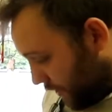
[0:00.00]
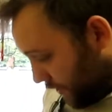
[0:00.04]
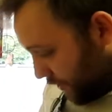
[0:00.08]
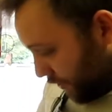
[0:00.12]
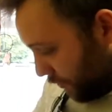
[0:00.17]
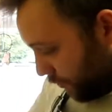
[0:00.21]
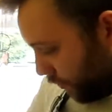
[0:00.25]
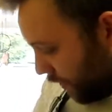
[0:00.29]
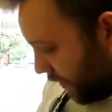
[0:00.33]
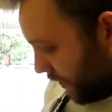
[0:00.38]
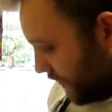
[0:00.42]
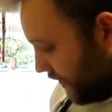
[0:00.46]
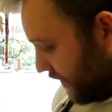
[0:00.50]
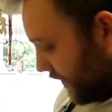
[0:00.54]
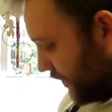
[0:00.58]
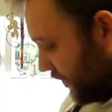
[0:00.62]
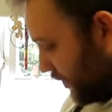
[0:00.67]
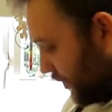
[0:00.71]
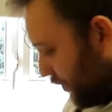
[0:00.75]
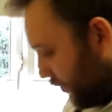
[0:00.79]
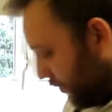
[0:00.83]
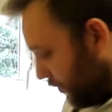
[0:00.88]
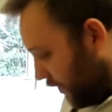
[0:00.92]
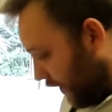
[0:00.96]
So once it's
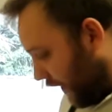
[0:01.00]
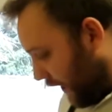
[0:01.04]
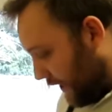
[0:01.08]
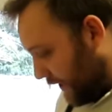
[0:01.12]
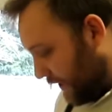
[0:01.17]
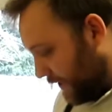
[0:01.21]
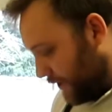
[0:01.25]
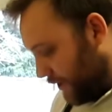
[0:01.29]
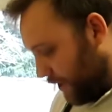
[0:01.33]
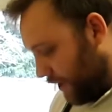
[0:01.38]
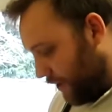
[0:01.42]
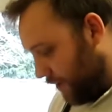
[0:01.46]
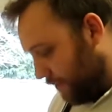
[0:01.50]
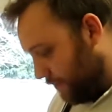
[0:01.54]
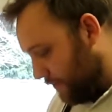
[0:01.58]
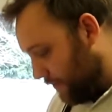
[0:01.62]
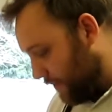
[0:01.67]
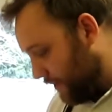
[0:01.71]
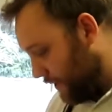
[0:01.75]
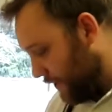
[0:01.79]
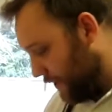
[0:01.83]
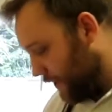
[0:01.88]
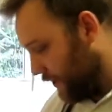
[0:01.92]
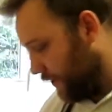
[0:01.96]
all cleaned up
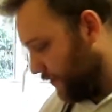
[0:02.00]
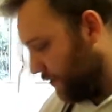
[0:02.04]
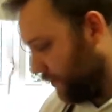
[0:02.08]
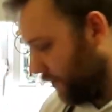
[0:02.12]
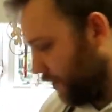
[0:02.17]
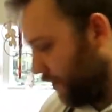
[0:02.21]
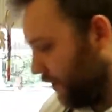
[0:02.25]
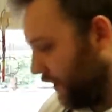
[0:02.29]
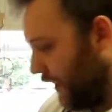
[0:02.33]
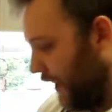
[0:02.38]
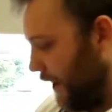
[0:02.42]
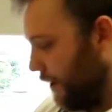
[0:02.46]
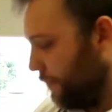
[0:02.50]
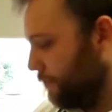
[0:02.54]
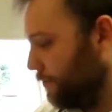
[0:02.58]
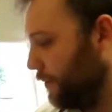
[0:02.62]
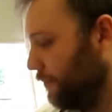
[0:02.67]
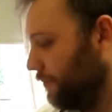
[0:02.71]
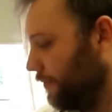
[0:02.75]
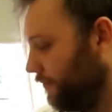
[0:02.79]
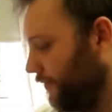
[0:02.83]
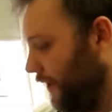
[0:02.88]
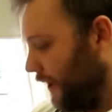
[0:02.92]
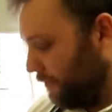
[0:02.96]
and you're all happy
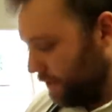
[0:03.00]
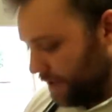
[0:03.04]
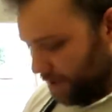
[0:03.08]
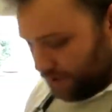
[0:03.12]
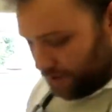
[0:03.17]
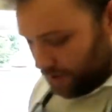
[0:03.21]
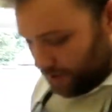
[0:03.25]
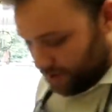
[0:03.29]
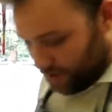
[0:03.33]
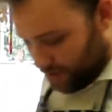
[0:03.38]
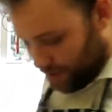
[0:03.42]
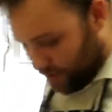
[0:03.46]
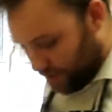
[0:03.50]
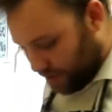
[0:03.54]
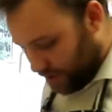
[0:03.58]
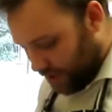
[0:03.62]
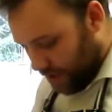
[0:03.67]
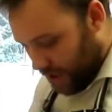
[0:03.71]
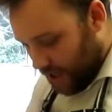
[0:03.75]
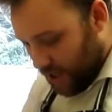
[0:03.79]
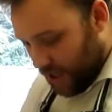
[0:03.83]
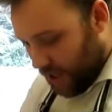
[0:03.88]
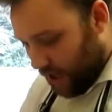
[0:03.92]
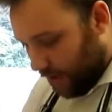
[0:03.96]
with how it looks,
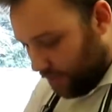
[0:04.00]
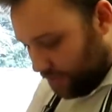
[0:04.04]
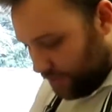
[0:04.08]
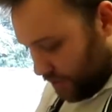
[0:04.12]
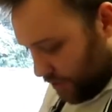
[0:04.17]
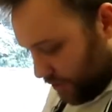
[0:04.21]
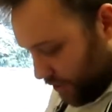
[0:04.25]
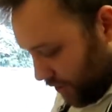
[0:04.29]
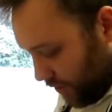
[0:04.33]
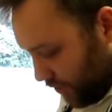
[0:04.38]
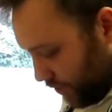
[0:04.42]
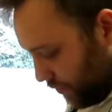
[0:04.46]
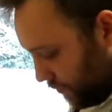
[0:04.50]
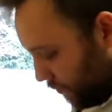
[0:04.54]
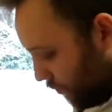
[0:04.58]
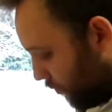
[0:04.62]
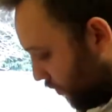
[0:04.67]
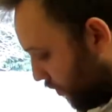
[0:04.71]
I've just got some